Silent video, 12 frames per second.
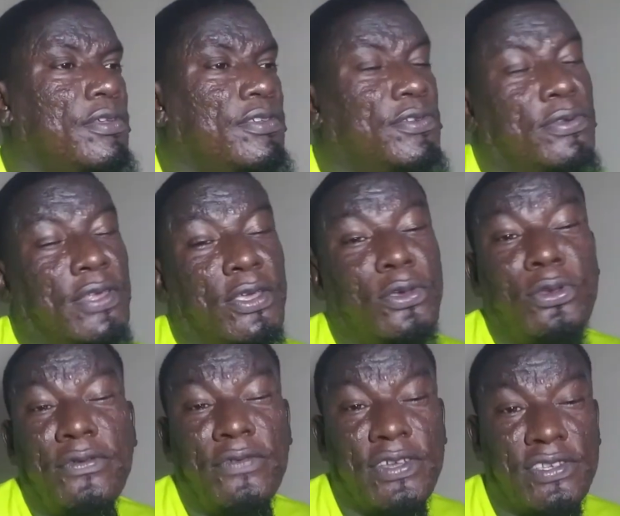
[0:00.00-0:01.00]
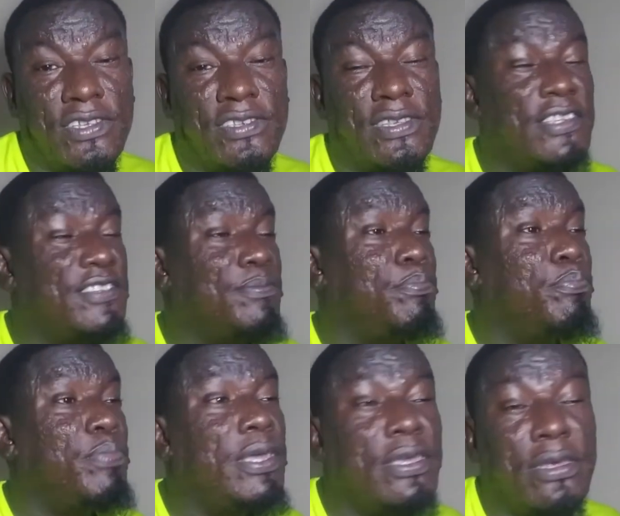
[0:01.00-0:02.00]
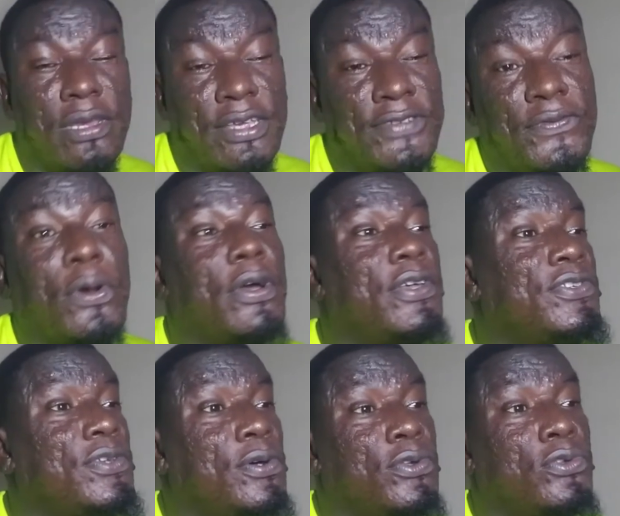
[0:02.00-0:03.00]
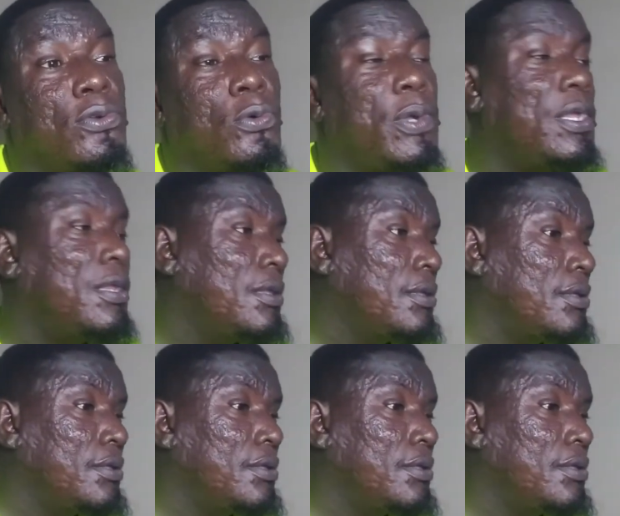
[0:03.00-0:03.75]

So the universe is as big enough for us all to win.